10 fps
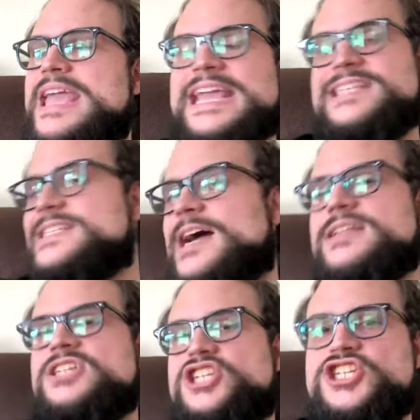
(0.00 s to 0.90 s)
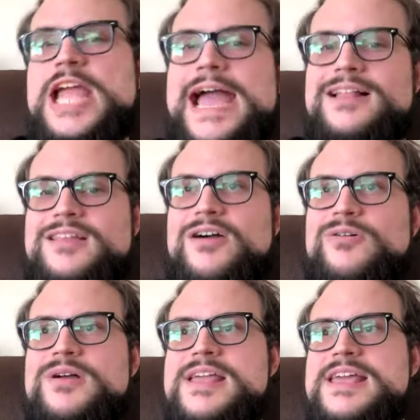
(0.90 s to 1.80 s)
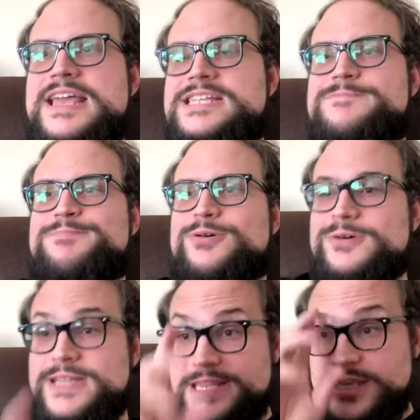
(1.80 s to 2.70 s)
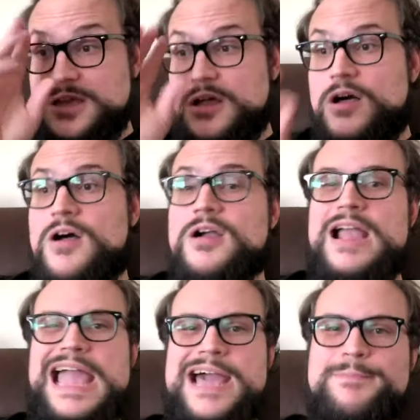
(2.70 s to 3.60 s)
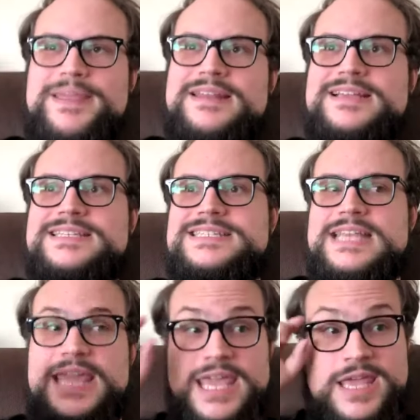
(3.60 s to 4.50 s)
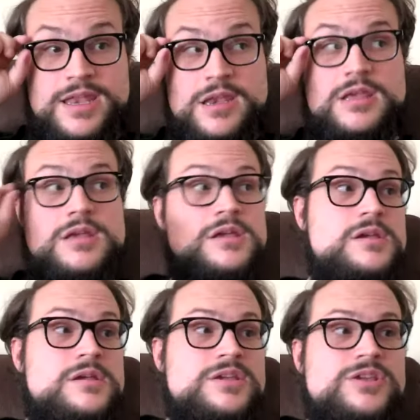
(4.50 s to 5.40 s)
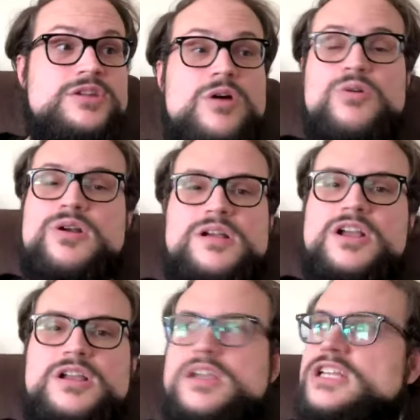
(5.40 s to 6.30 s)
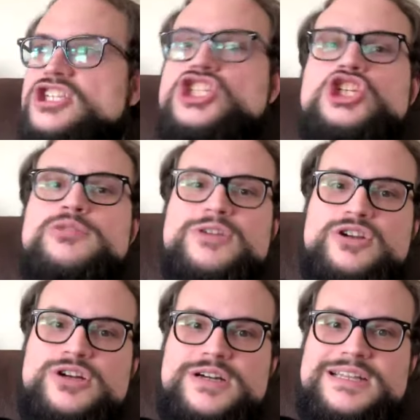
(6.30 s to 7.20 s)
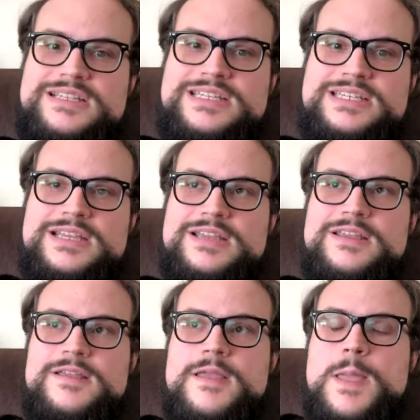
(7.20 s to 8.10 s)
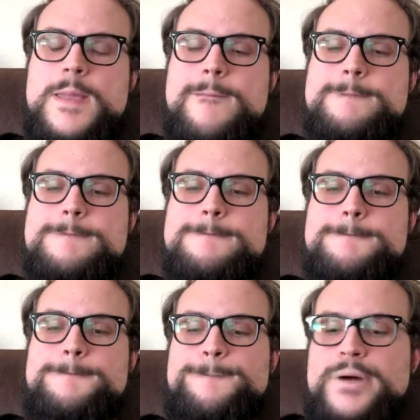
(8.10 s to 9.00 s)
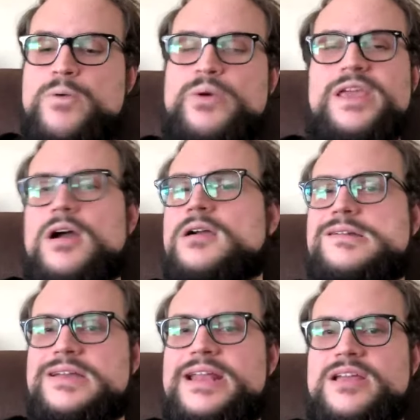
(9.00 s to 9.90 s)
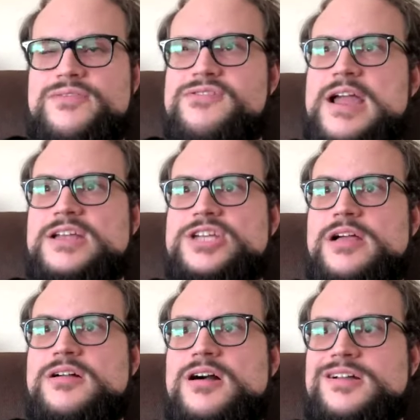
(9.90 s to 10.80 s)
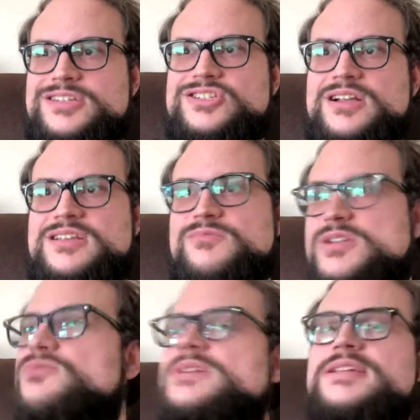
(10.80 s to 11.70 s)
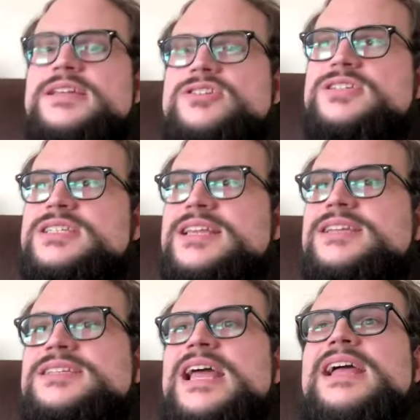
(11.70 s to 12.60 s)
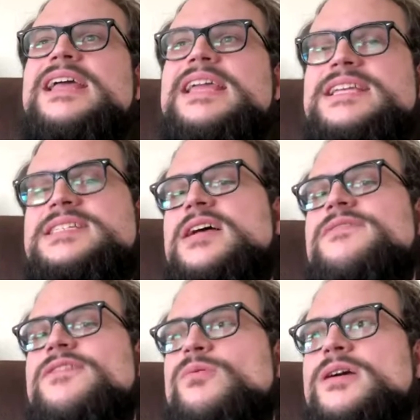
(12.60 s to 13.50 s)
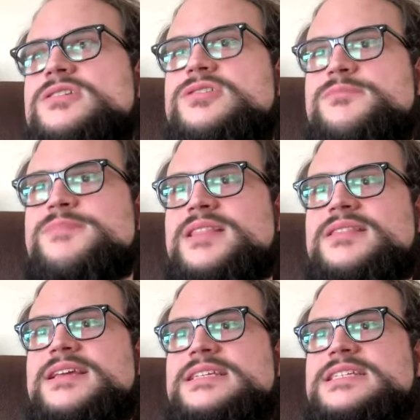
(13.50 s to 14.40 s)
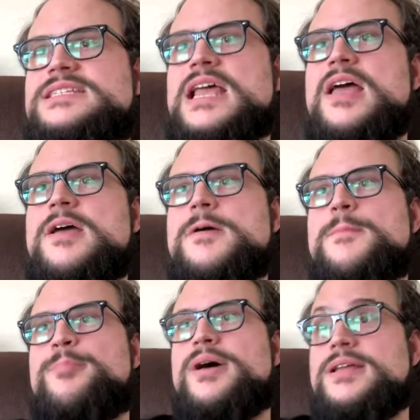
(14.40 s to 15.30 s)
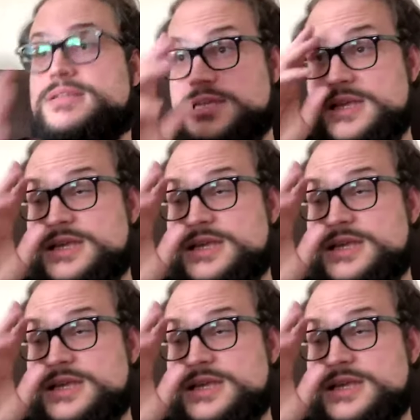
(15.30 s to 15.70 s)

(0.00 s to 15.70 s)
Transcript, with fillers: it's not as shallow as putting our happiness in, you know, consumer goods. But we are creating a fragile construct. And what's really interesting is he's self aware to admit this, but